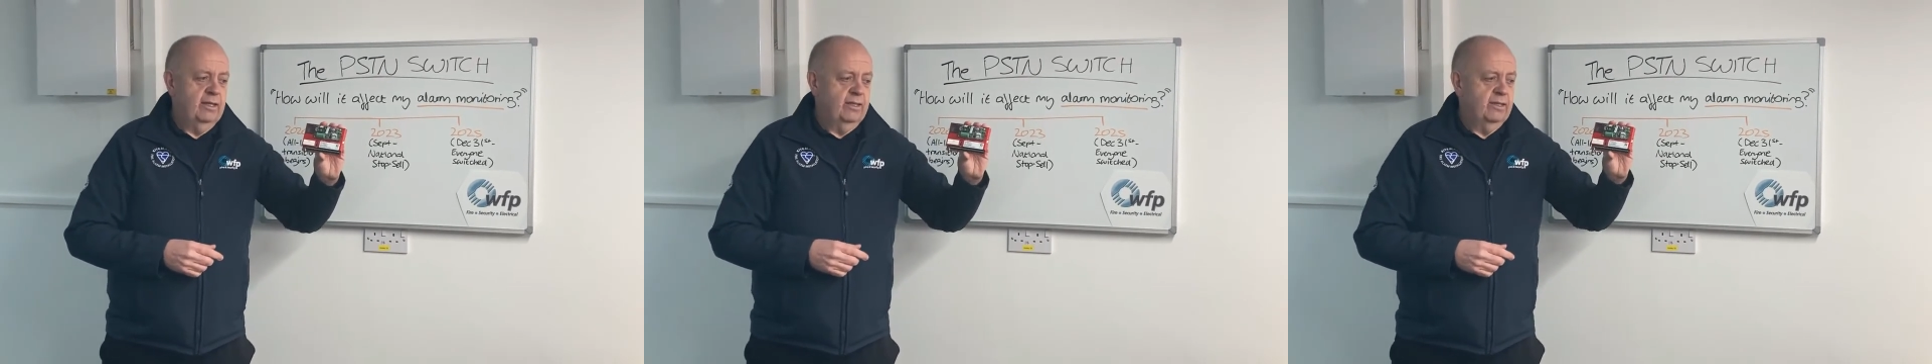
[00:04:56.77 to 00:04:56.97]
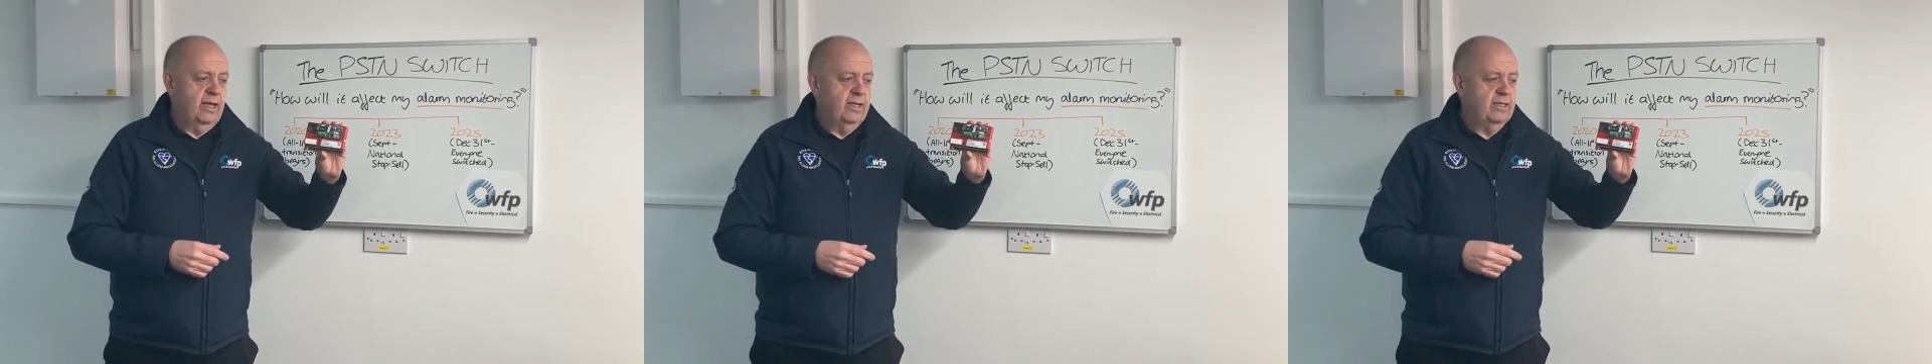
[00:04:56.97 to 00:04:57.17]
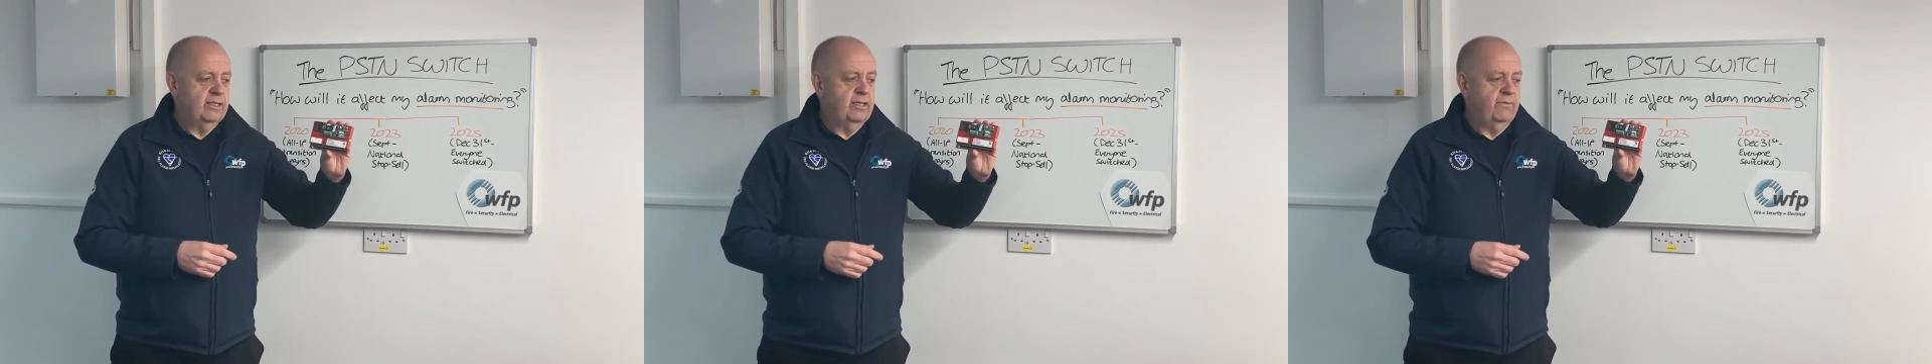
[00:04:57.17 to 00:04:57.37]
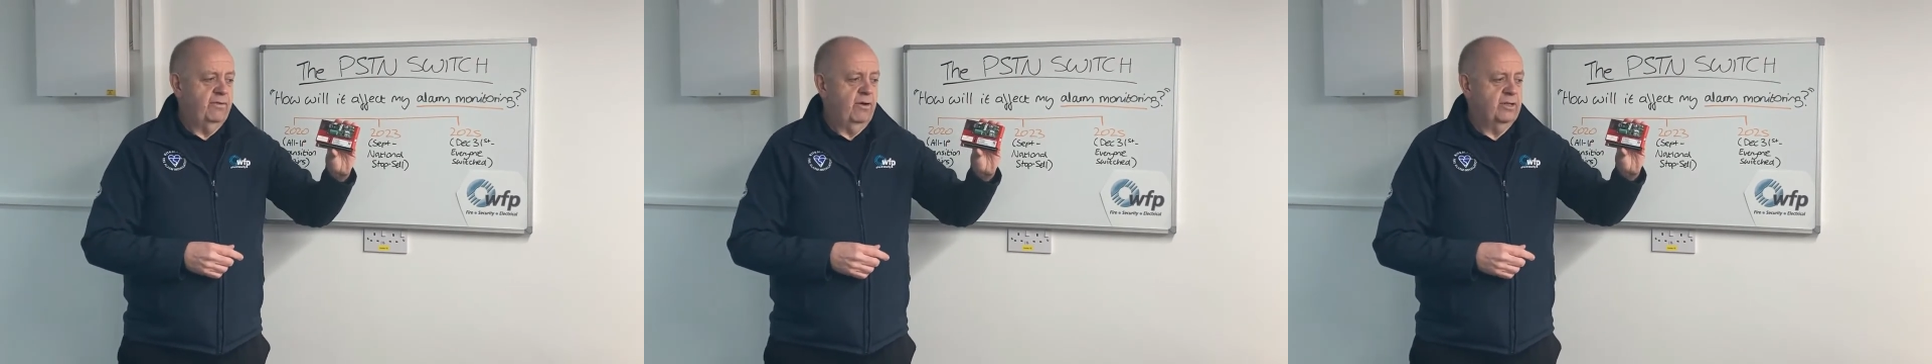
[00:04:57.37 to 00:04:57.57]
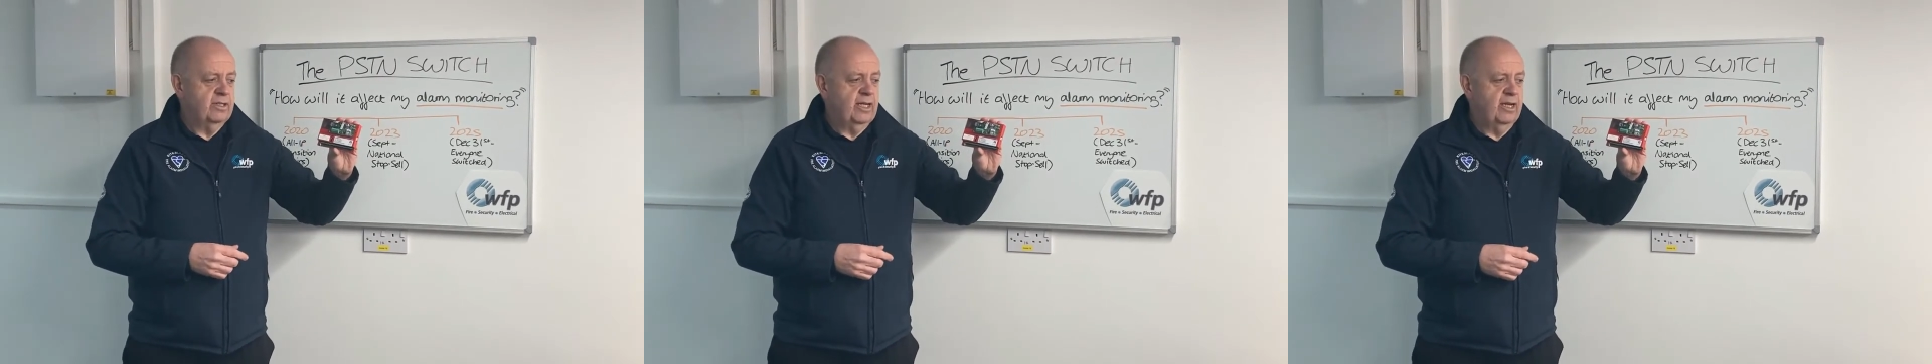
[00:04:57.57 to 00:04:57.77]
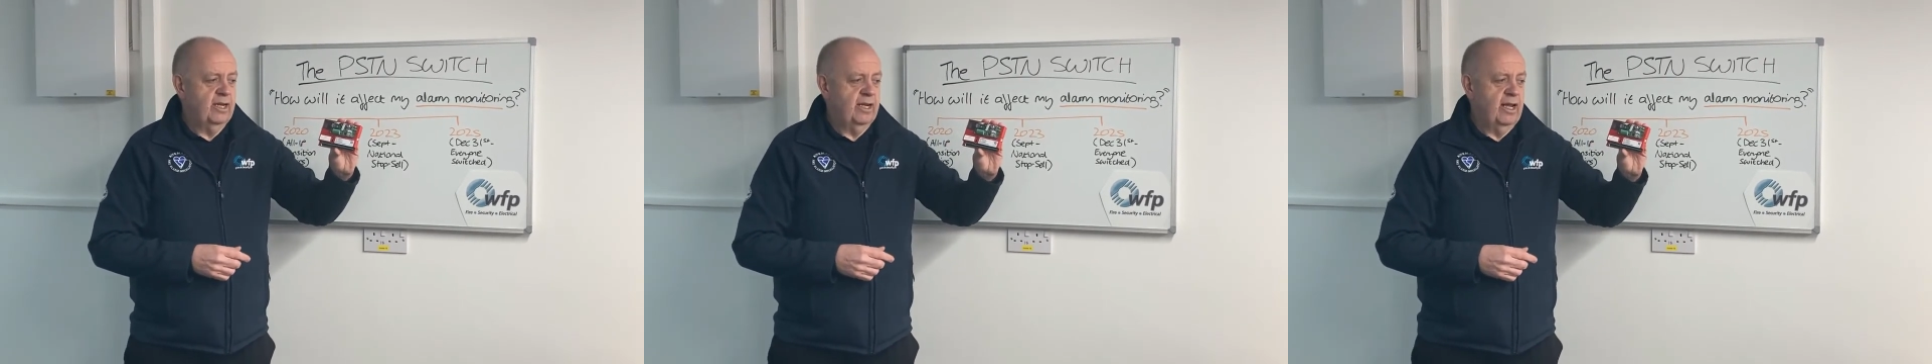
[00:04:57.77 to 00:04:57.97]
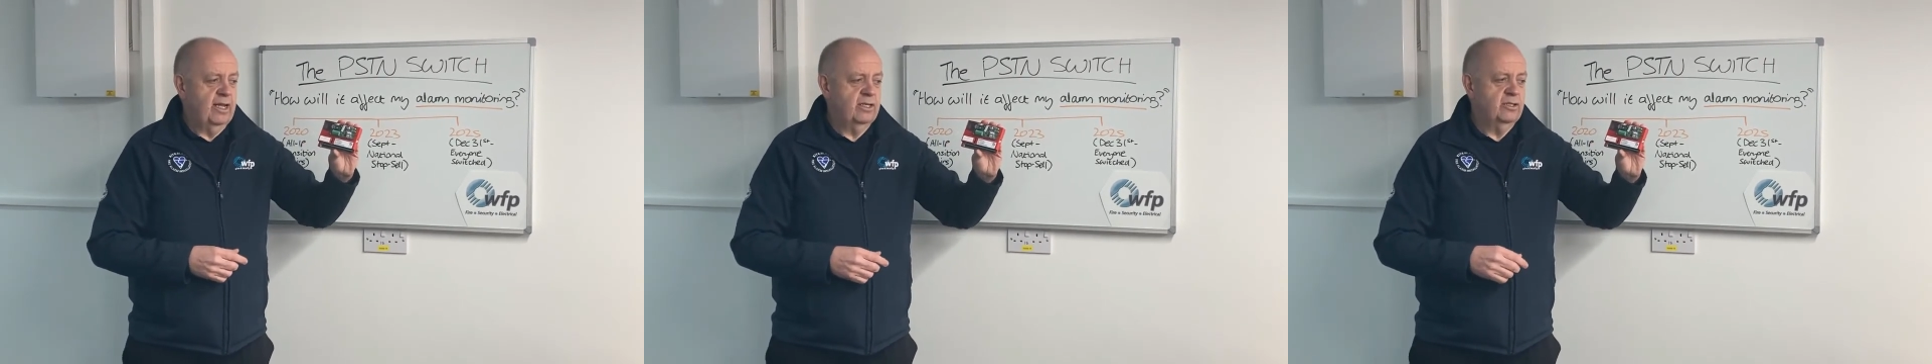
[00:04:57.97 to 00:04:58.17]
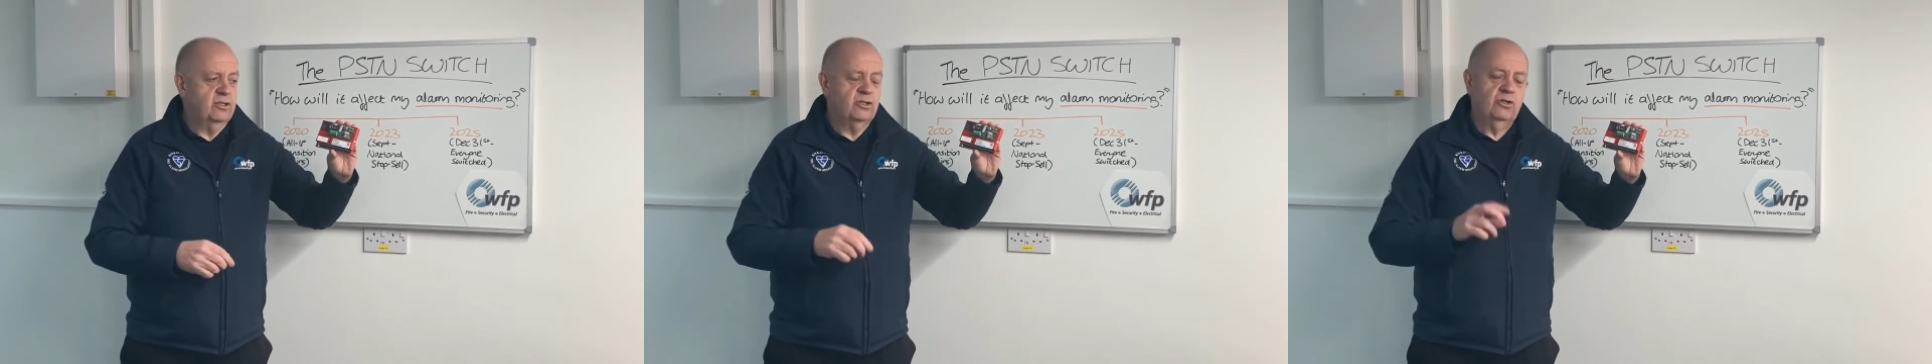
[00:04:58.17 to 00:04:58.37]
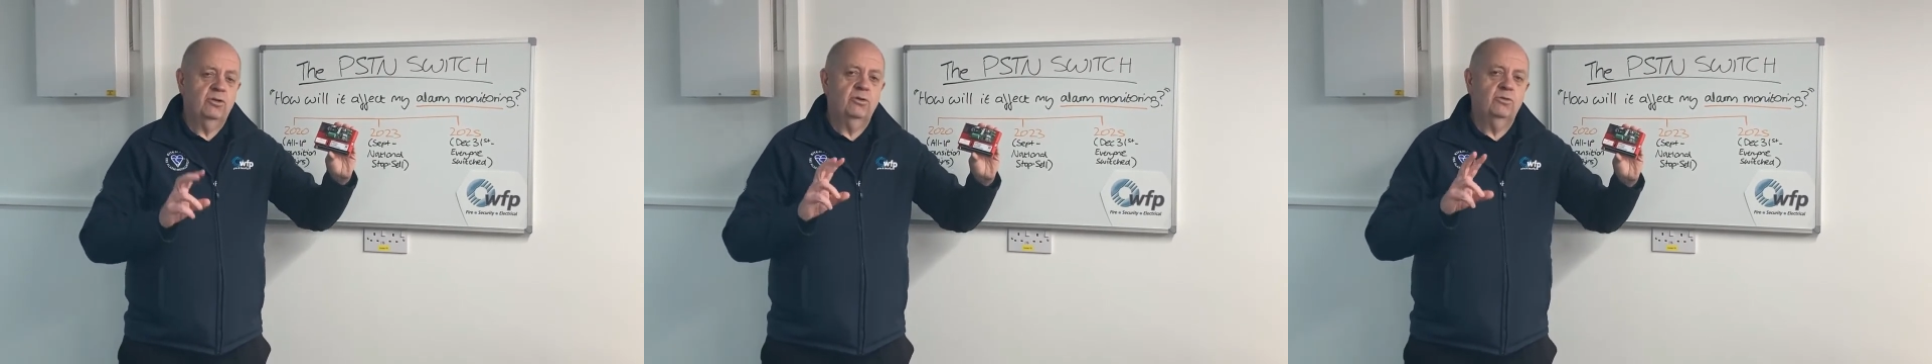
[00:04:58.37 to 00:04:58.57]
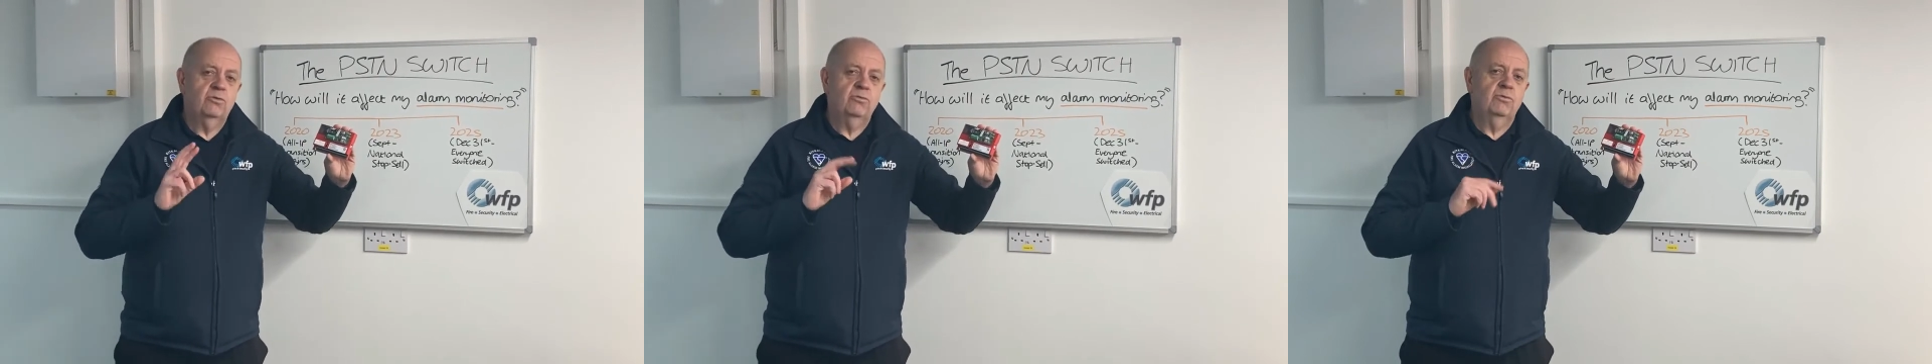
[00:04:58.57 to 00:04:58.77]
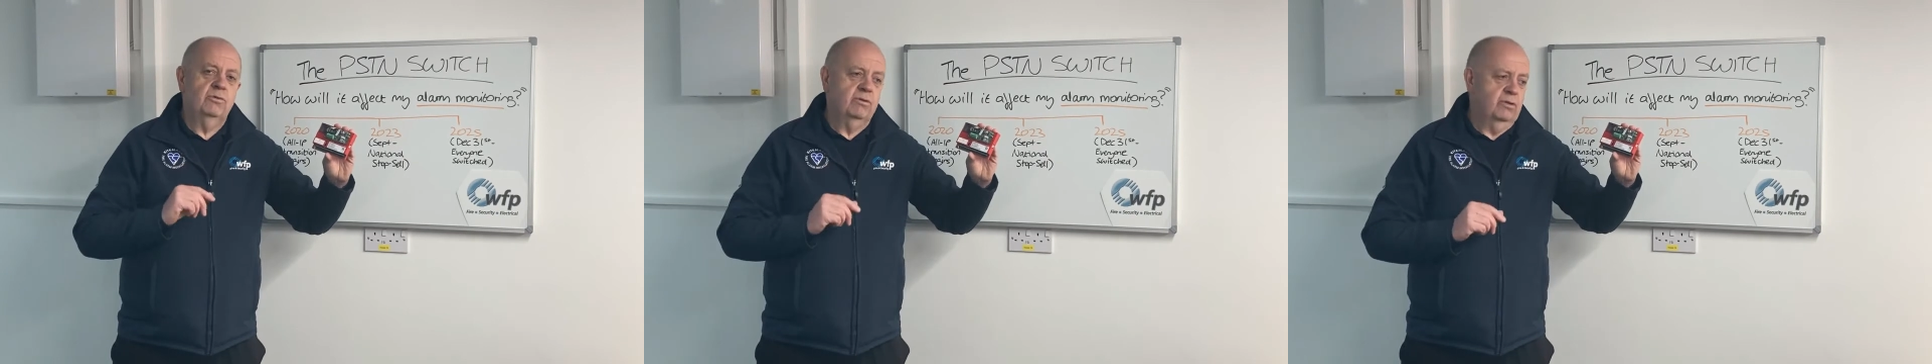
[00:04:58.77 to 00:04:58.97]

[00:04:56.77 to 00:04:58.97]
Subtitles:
Now this device here has two